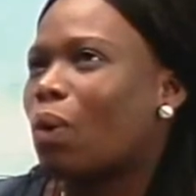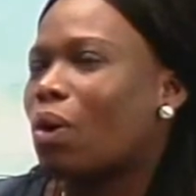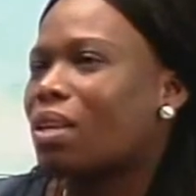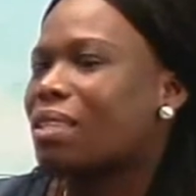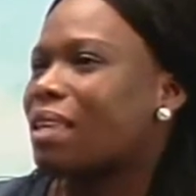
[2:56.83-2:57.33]

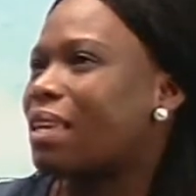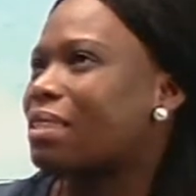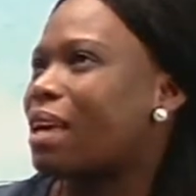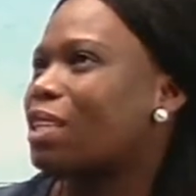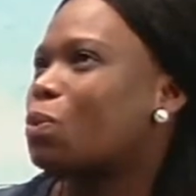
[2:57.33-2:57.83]
says
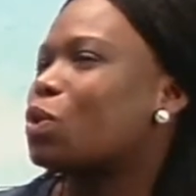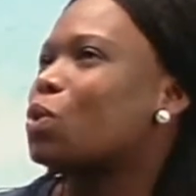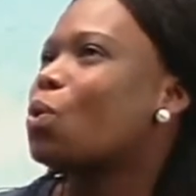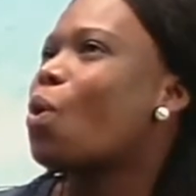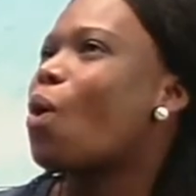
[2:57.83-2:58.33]
that we
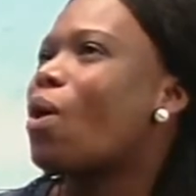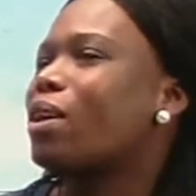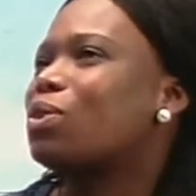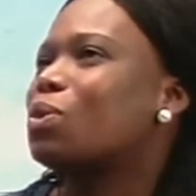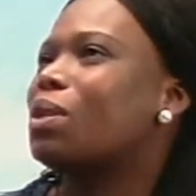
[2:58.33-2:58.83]
should go
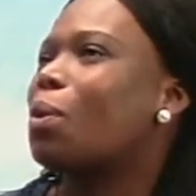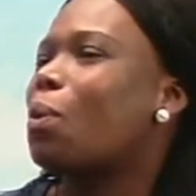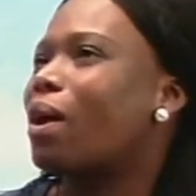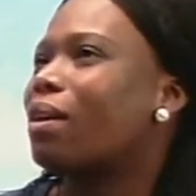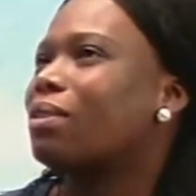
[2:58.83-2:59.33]
into the
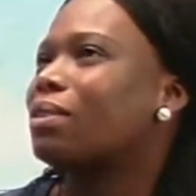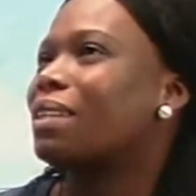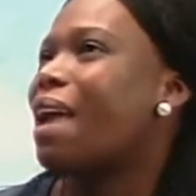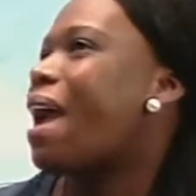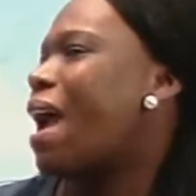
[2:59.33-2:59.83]
world
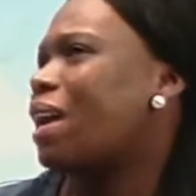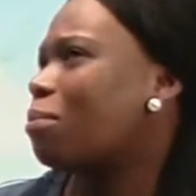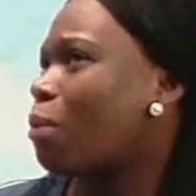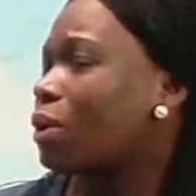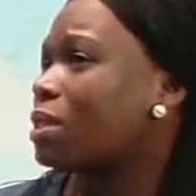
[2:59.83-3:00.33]
and
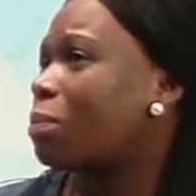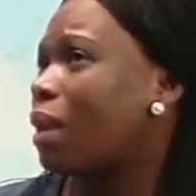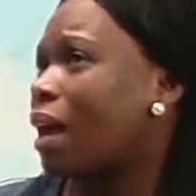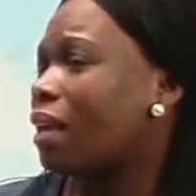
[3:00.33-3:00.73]
multiply.